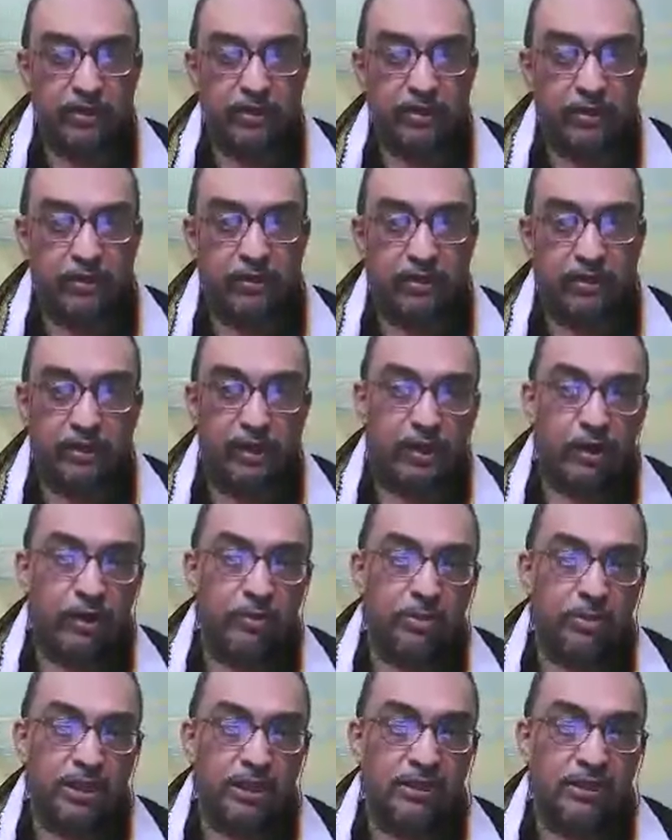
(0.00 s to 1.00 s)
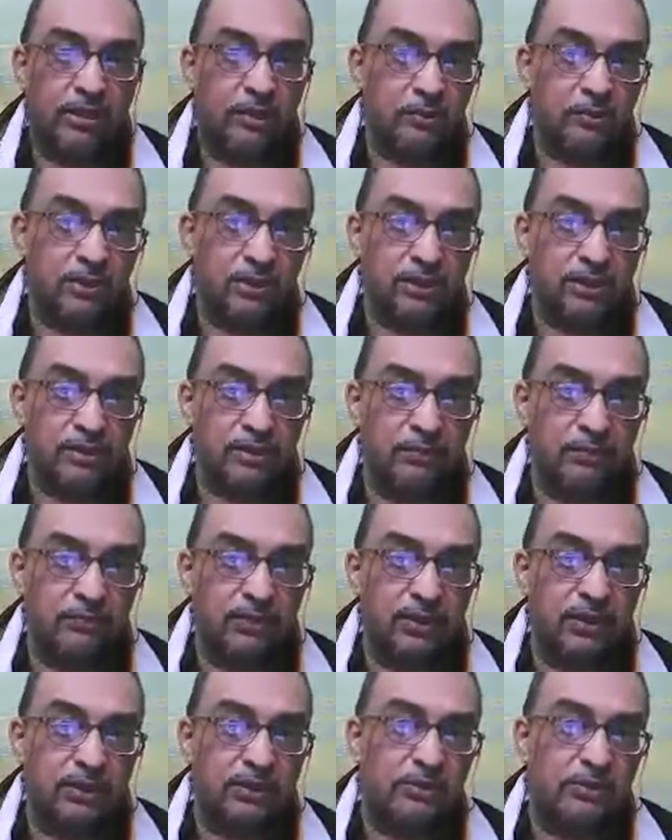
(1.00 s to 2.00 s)
or how many thousands of
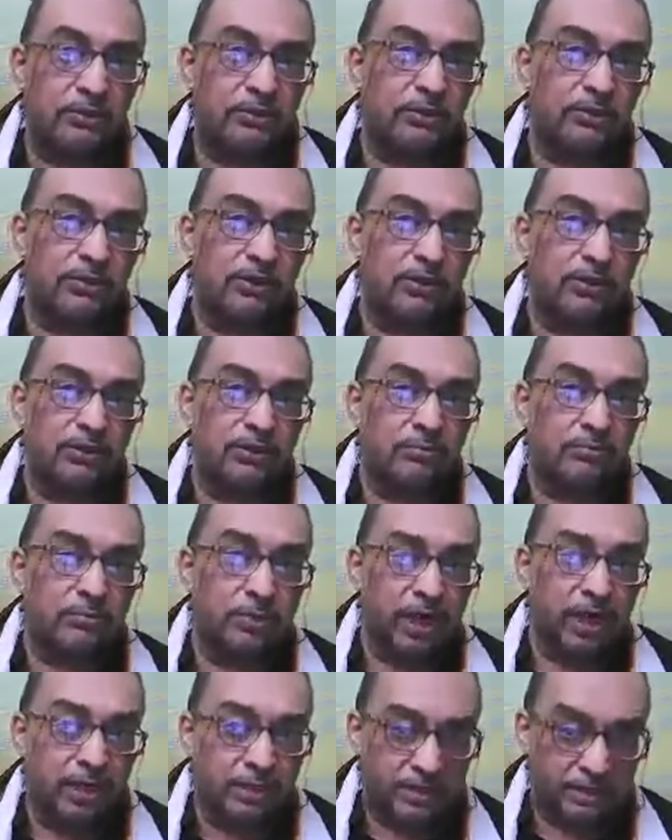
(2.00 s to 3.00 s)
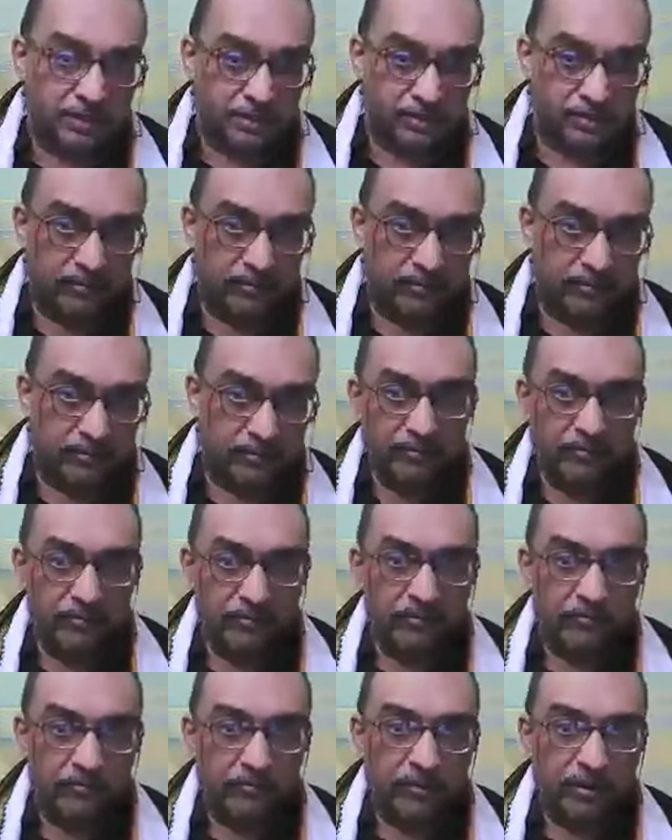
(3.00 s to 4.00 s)
years you go into the past,
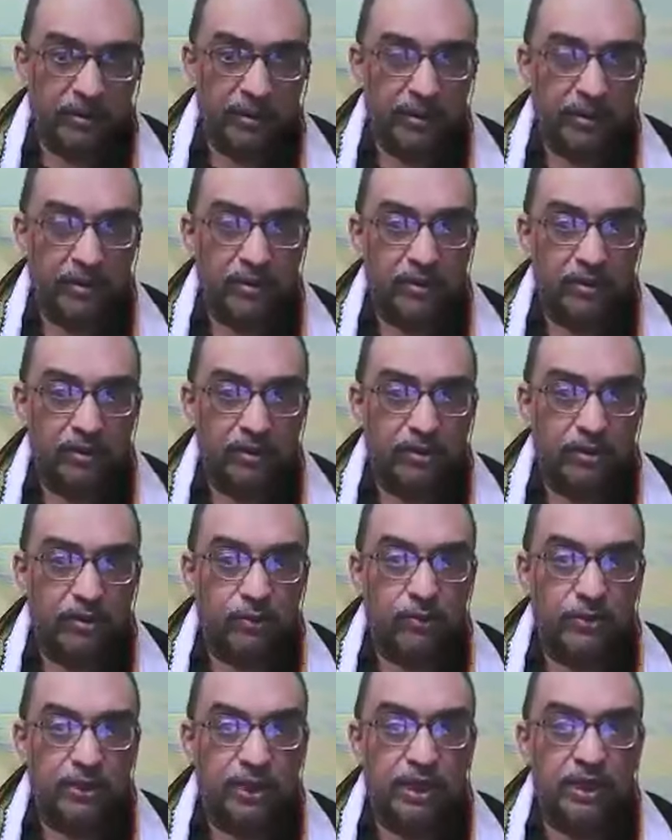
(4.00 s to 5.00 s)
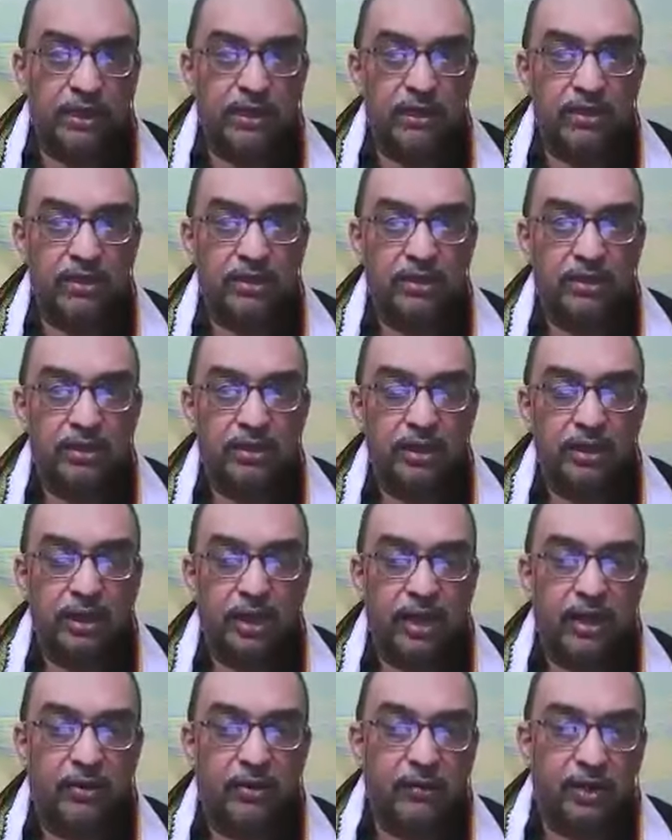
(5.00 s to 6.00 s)
you can
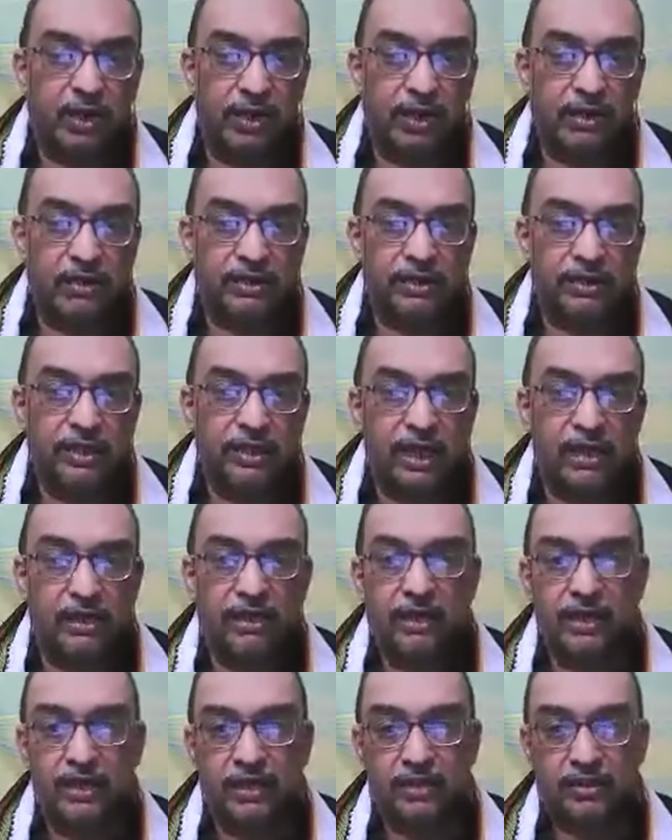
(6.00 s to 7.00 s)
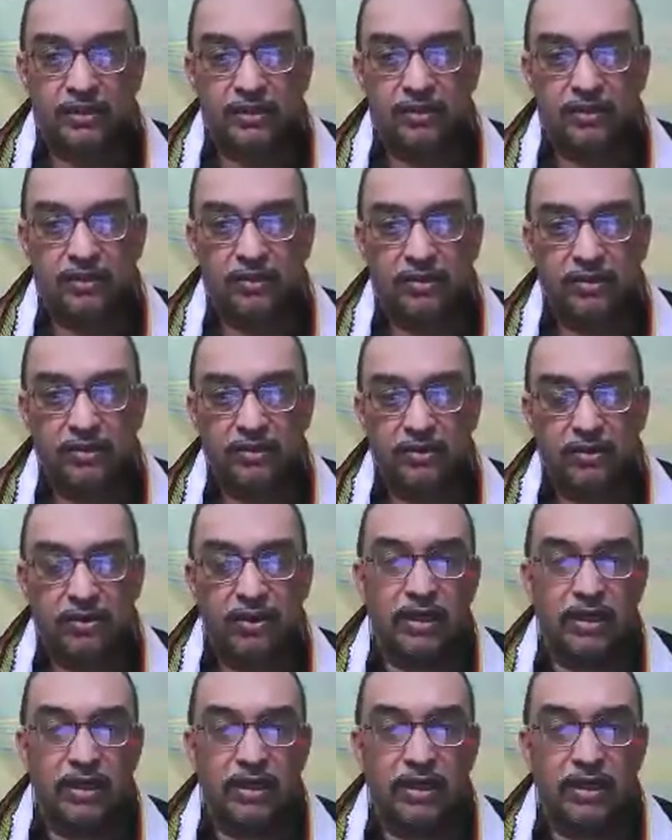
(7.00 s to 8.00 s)
have exact date
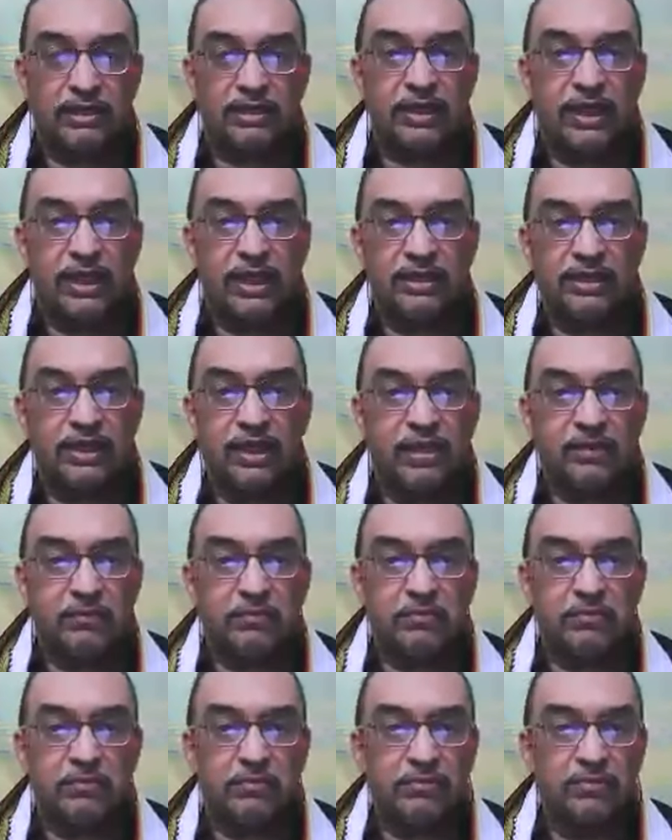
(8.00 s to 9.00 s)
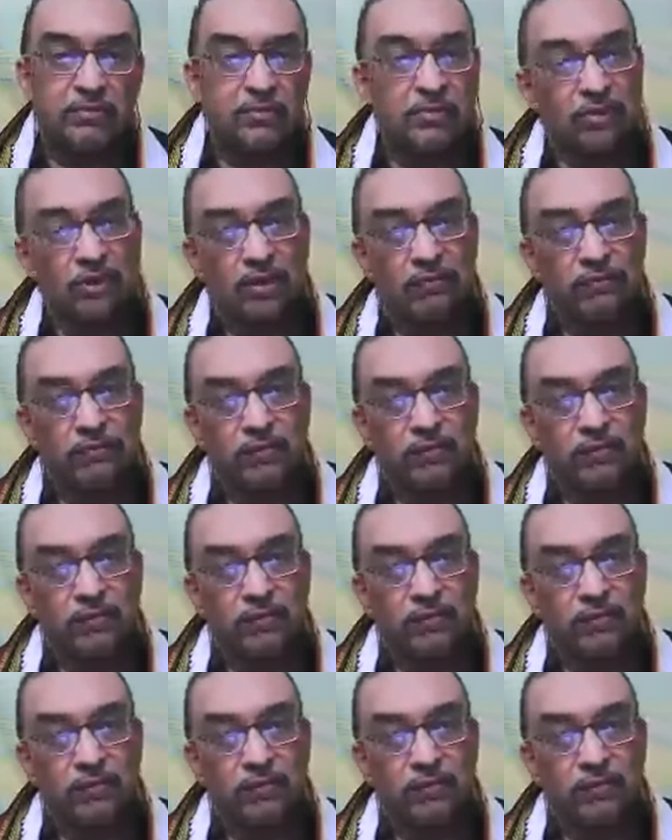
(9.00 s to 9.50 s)
or exact time of